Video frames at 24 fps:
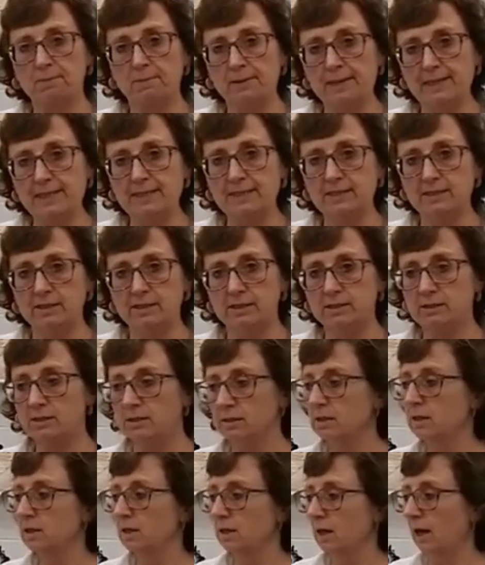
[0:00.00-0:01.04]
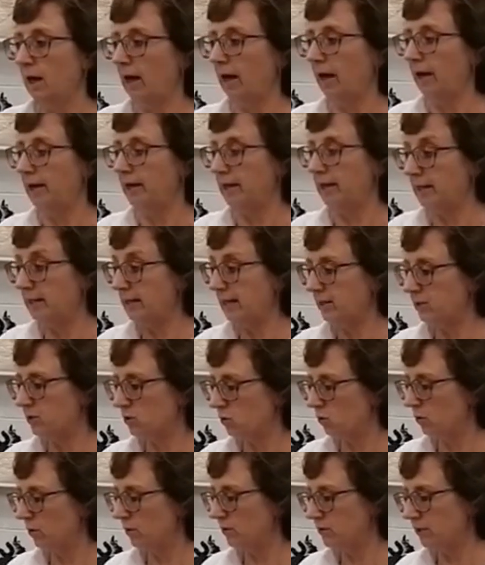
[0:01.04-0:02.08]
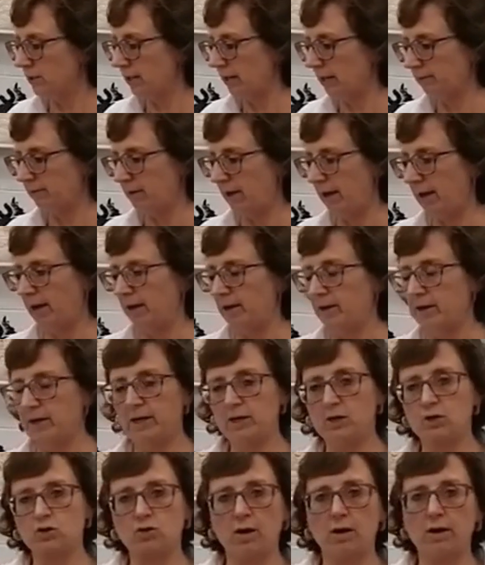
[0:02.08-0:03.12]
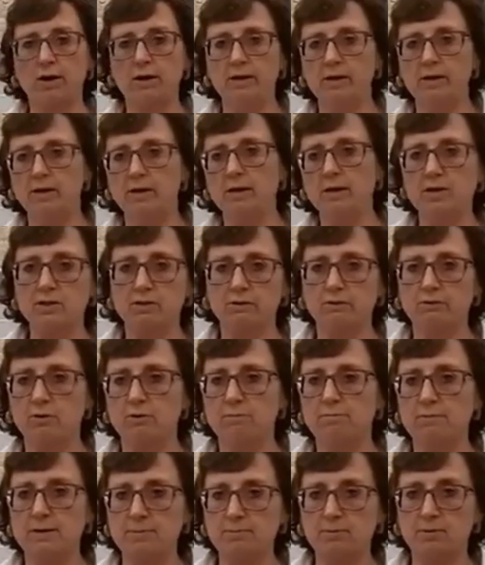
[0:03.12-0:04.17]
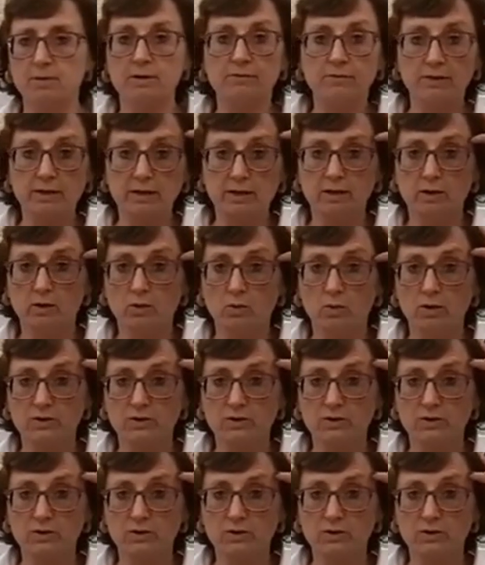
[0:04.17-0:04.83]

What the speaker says: completed, and it needs quilting. And he'd asked a few people if they could